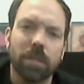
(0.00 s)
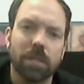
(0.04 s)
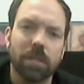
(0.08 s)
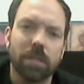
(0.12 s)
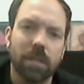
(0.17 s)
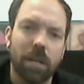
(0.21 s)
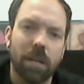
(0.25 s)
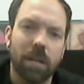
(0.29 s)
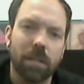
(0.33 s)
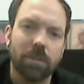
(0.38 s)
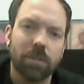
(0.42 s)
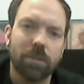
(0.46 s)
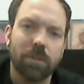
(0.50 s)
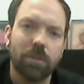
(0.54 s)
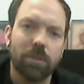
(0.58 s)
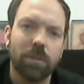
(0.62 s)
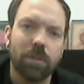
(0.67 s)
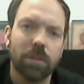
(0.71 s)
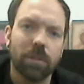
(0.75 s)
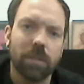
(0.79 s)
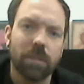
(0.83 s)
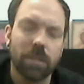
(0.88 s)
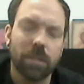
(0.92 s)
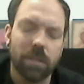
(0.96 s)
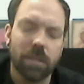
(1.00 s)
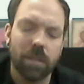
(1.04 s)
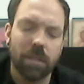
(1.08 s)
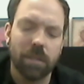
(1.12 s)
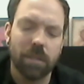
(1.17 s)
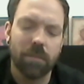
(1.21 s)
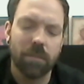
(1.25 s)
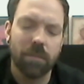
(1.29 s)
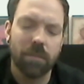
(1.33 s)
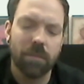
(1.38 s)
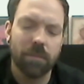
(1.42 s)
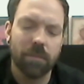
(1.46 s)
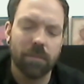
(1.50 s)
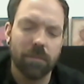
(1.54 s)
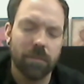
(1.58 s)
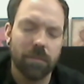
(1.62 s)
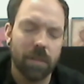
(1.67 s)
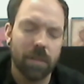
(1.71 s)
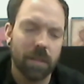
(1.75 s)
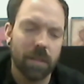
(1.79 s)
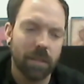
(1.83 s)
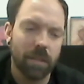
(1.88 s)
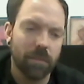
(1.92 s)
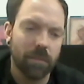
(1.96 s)
and hardcore, and
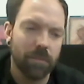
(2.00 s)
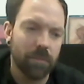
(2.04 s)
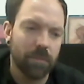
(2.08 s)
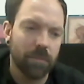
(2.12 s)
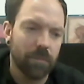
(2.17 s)
like